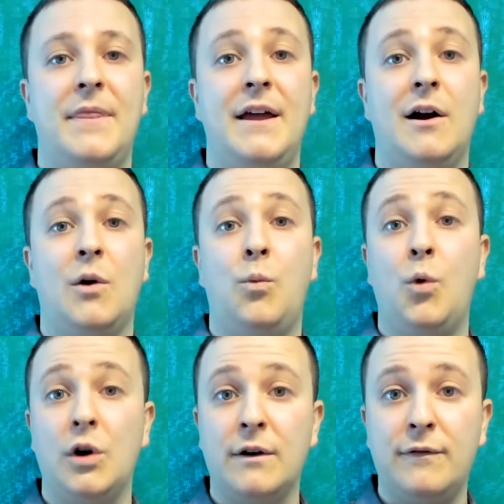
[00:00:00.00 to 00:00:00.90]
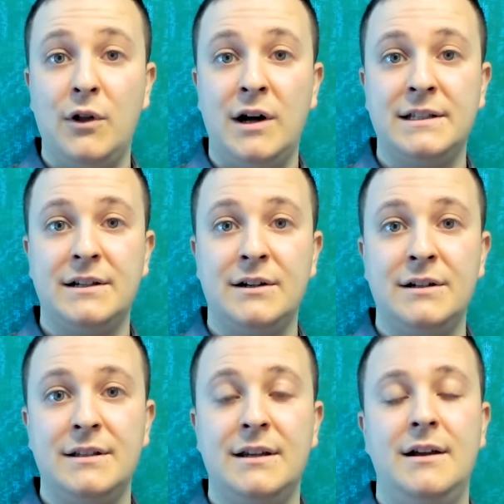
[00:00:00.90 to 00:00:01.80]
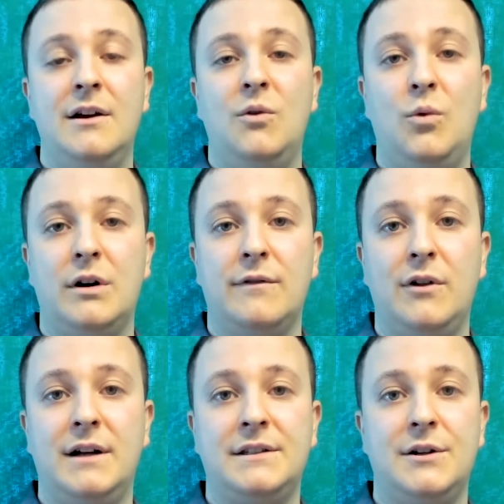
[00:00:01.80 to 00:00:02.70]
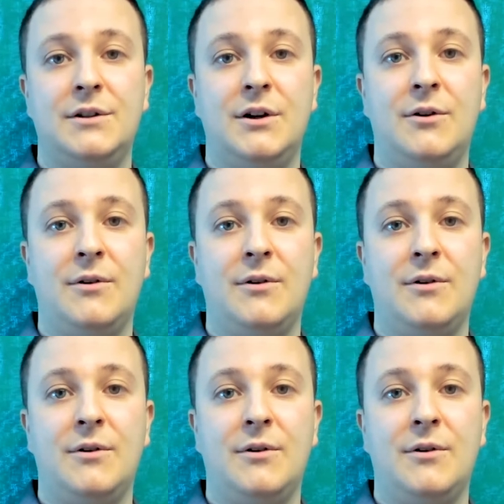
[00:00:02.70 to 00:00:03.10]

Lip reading: There are water flossers. Water flossers are